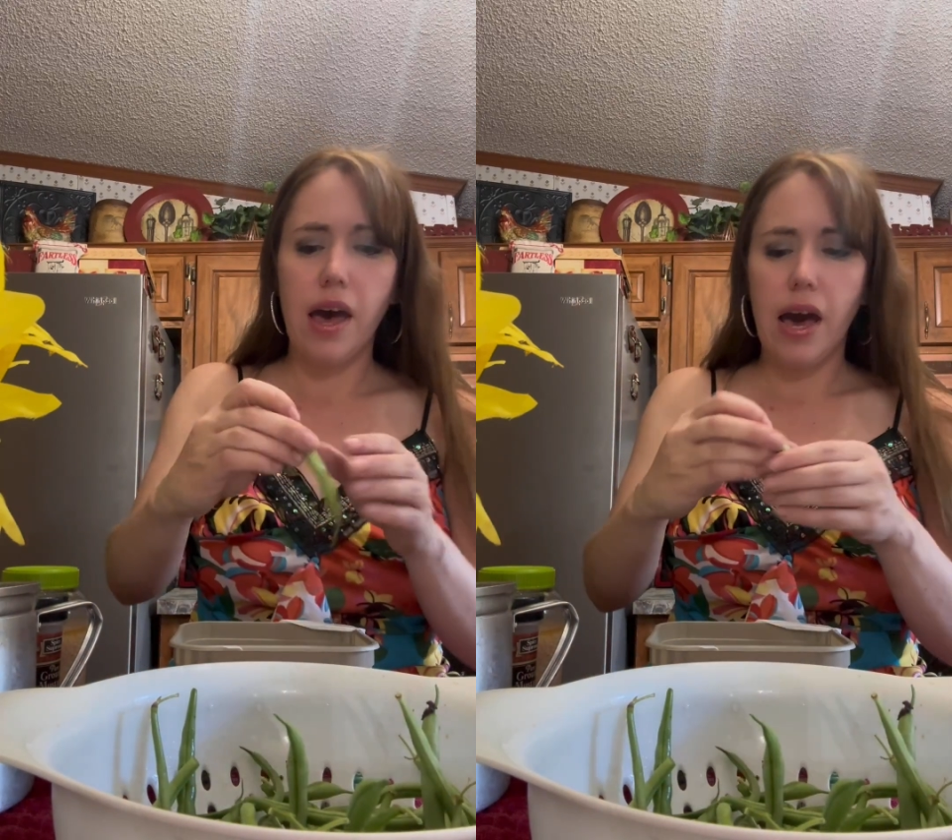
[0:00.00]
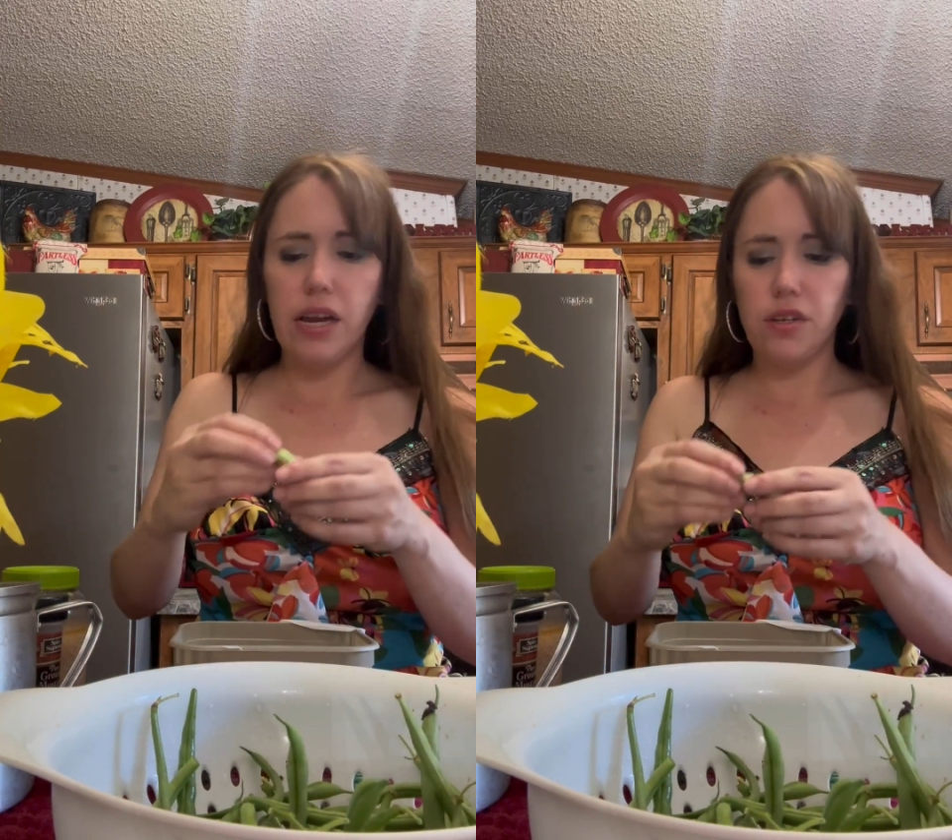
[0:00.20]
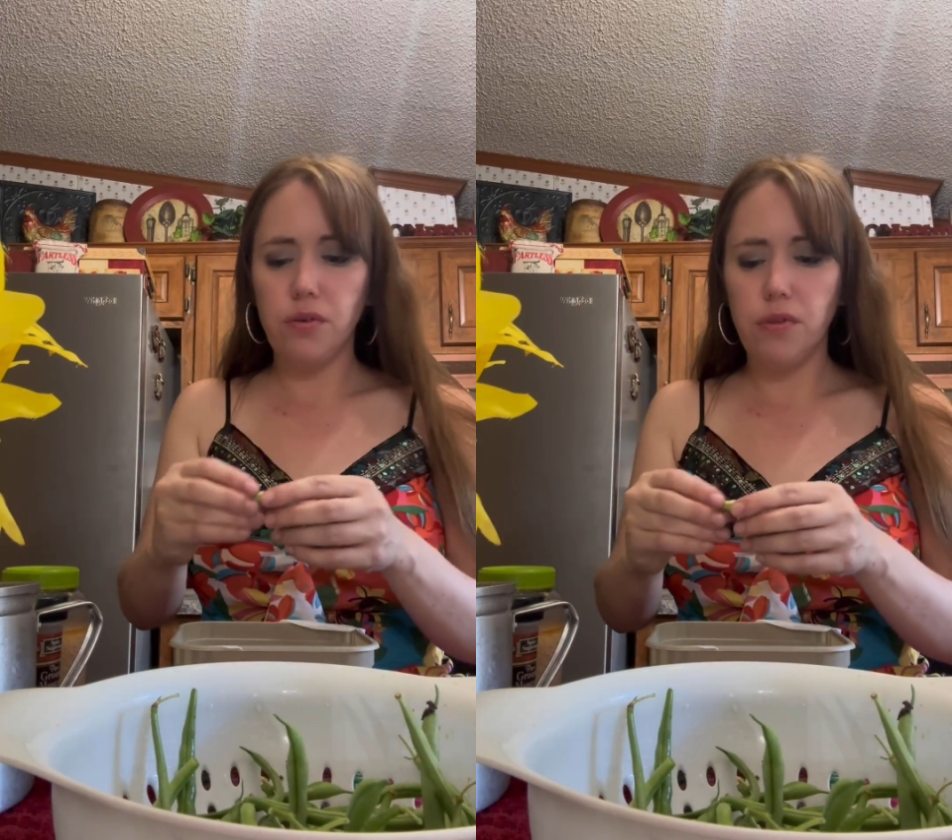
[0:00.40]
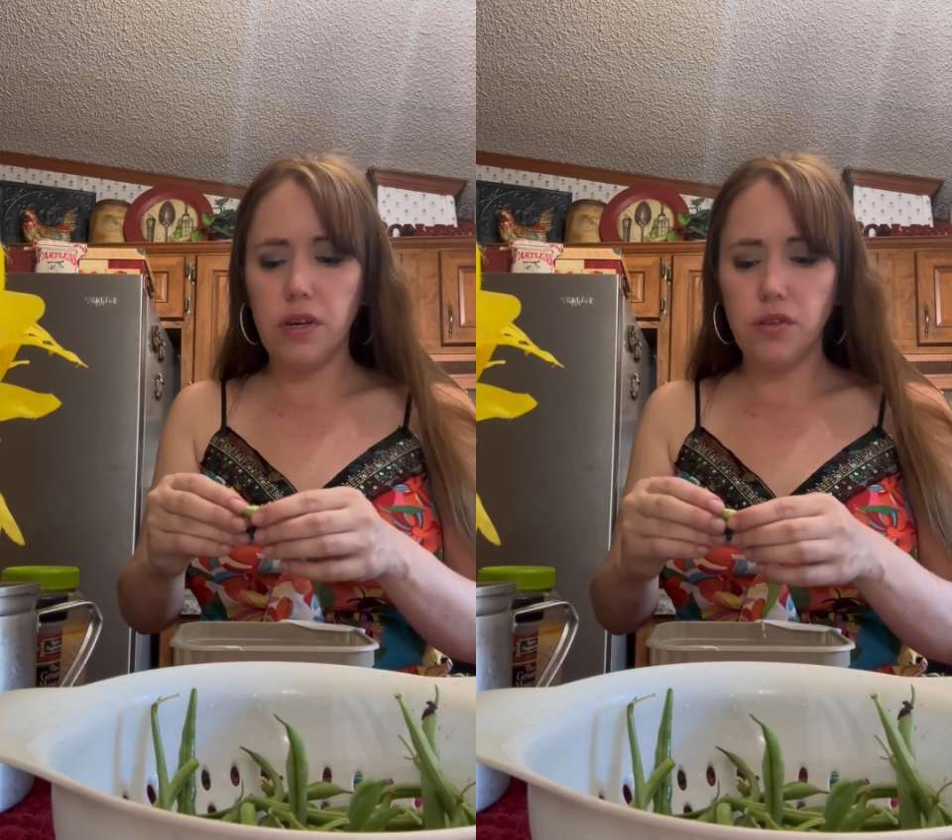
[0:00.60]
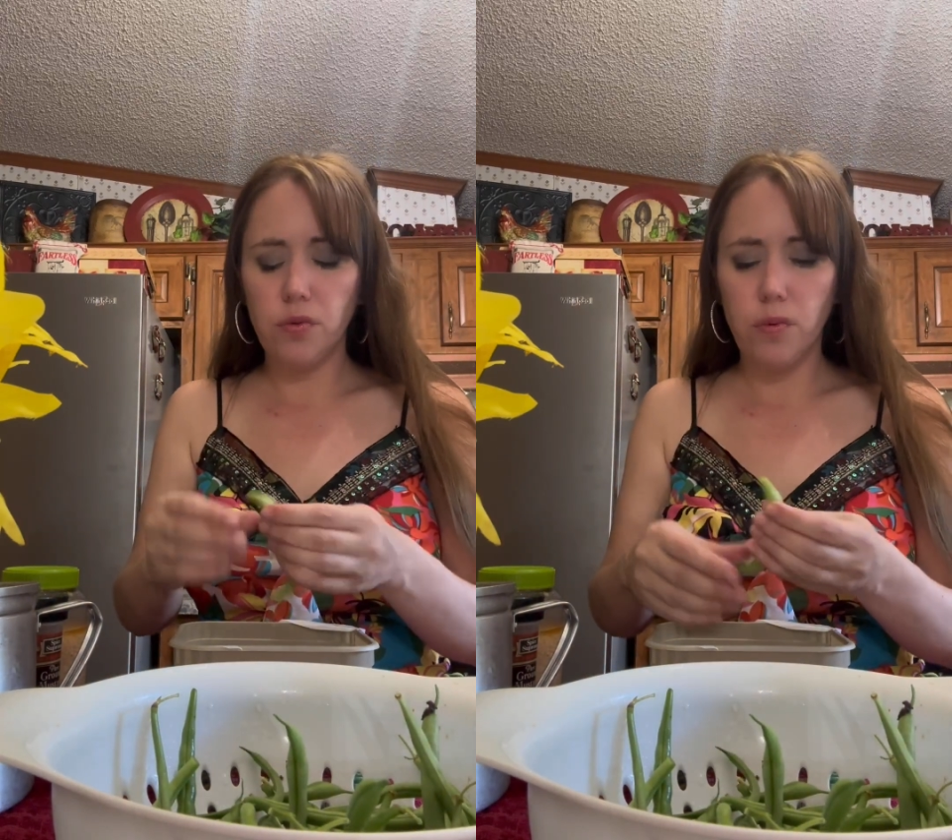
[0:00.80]
I do
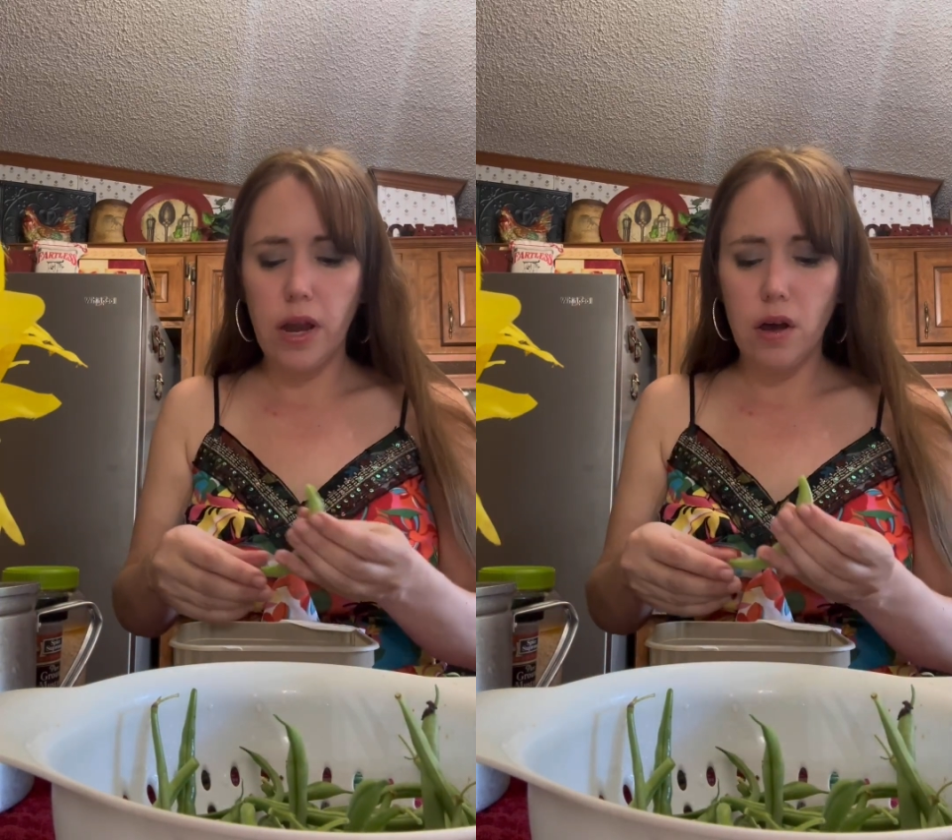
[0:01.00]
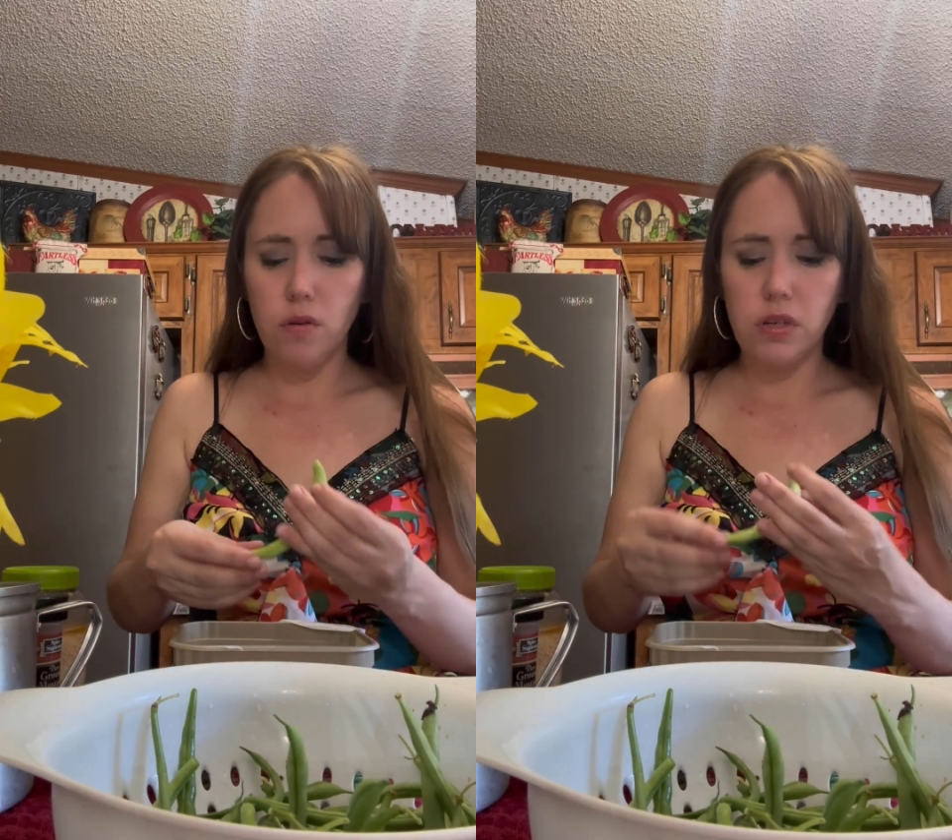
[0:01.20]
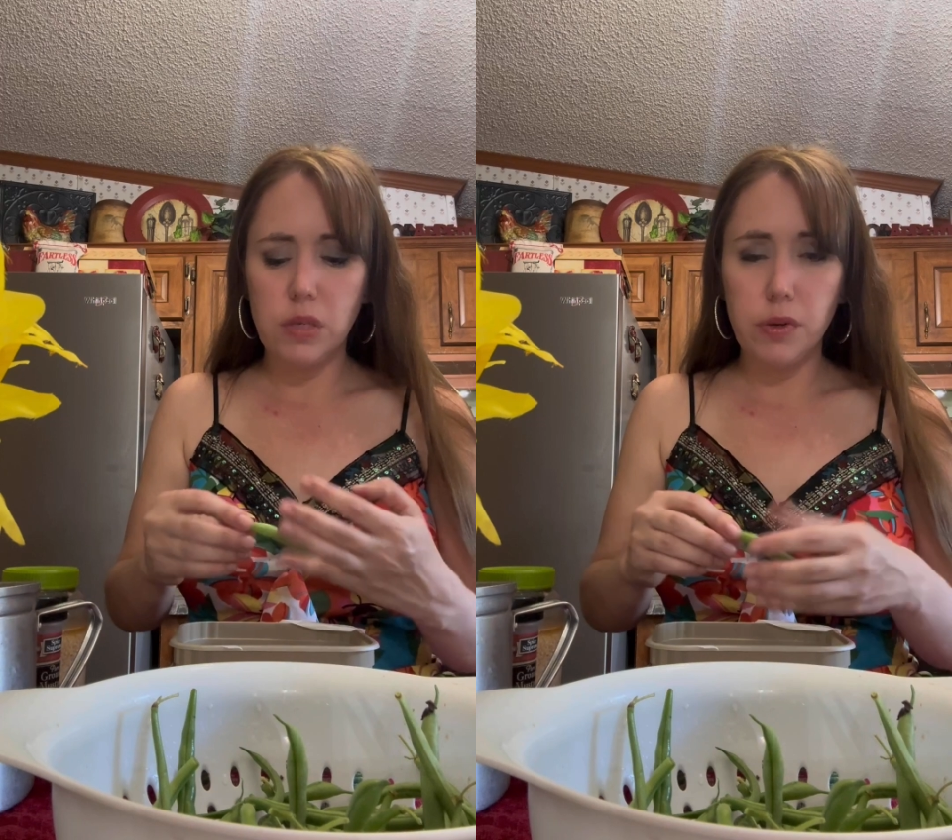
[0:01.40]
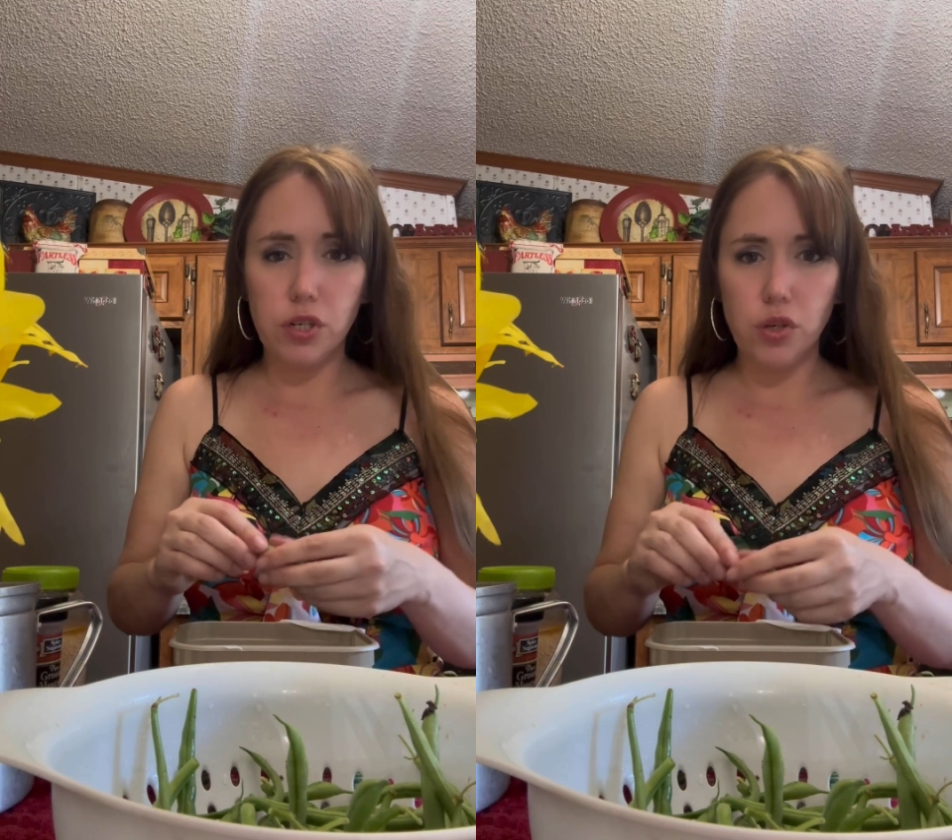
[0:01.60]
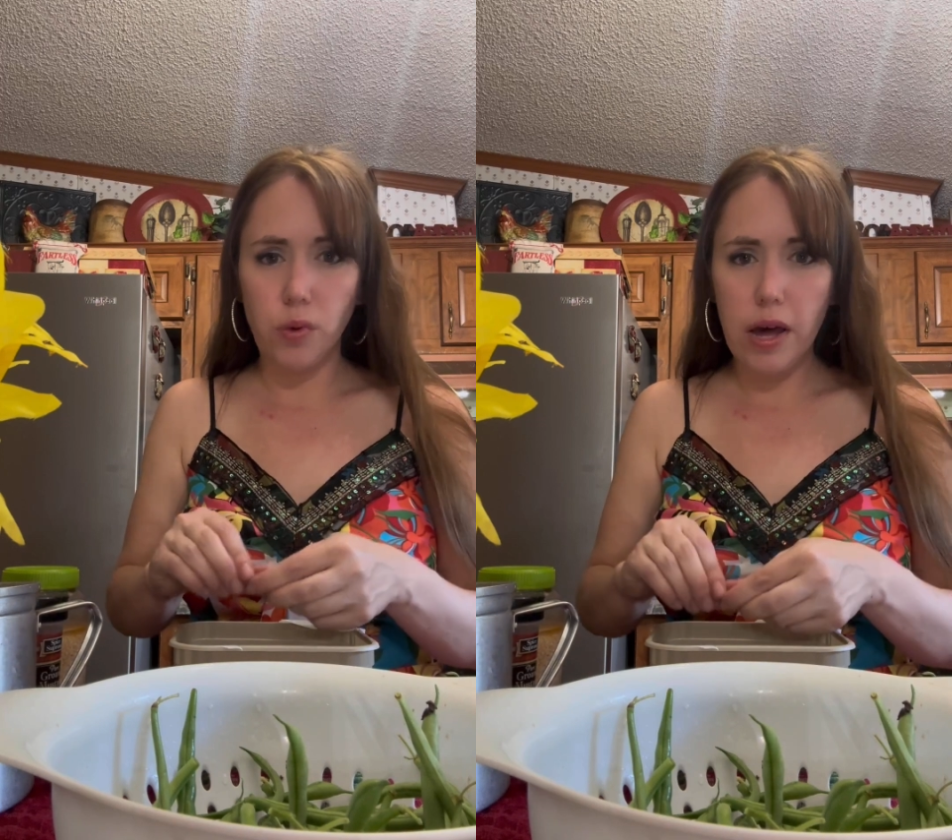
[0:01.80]
things around
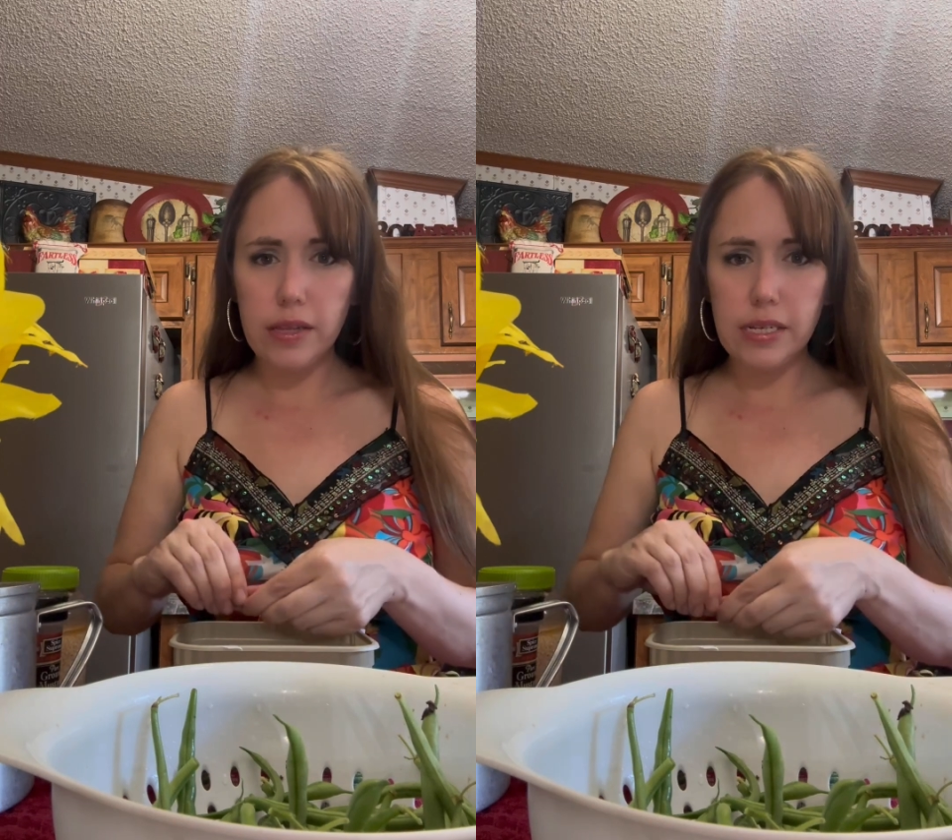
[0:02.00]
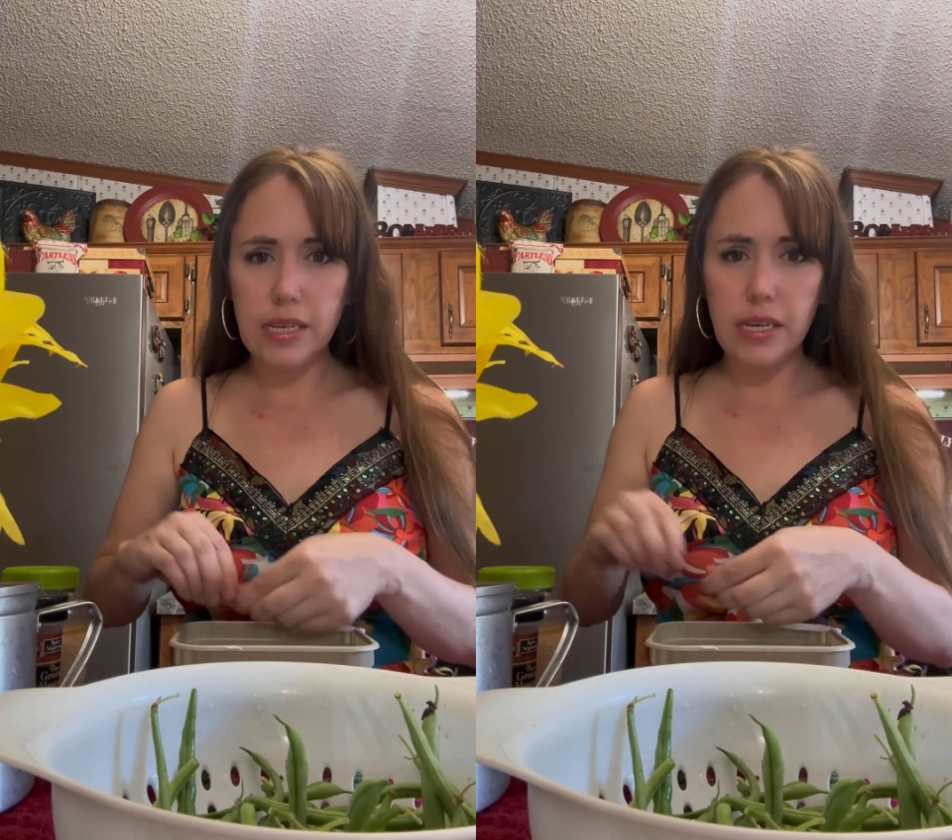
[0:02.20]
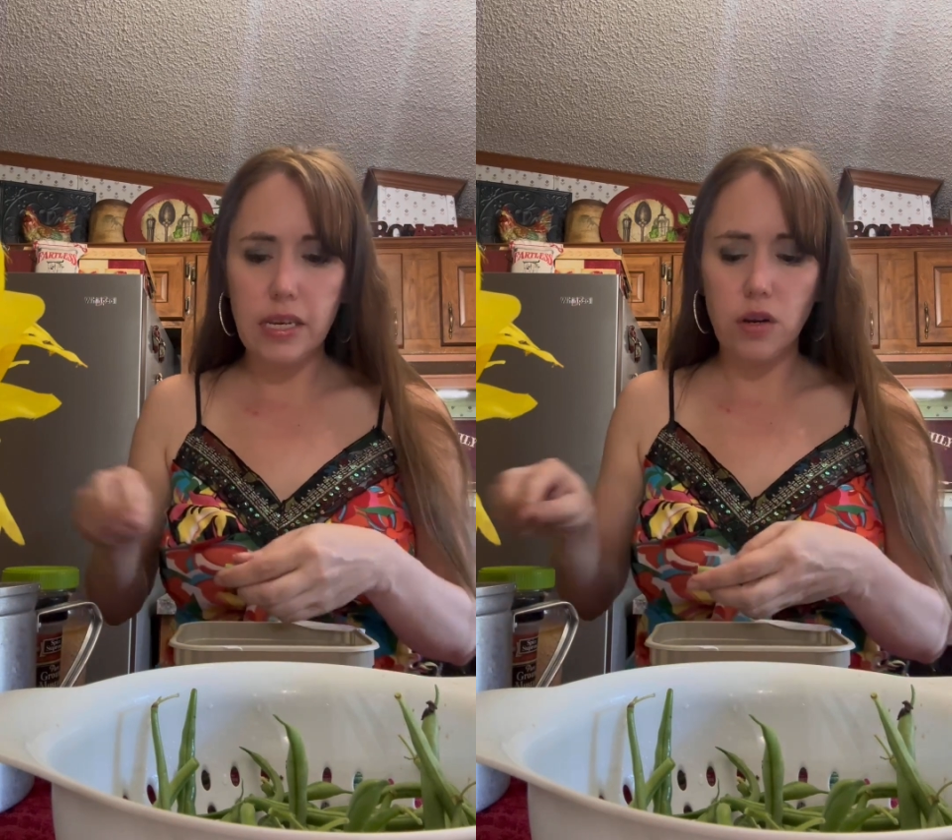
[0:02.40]
spirituality,